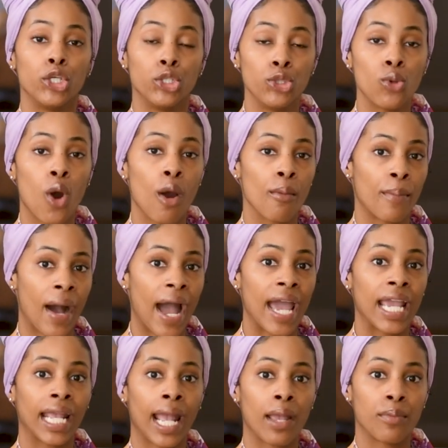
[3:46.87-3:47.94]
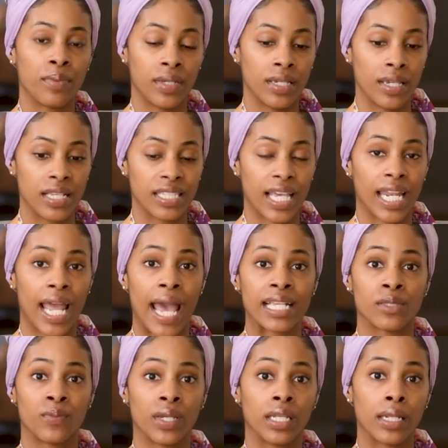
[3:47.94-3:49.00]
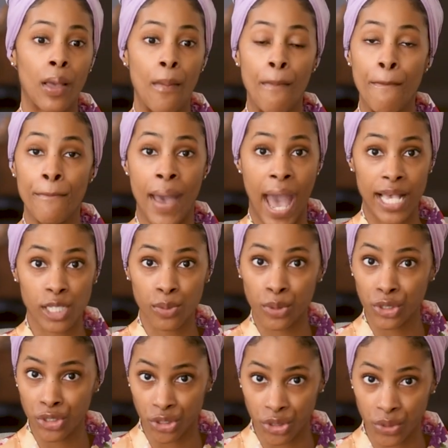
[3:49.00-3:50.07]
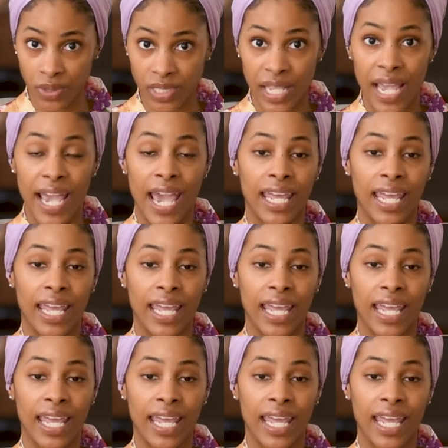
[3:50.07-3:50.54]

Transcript: you are buying a piece that has been mass produced,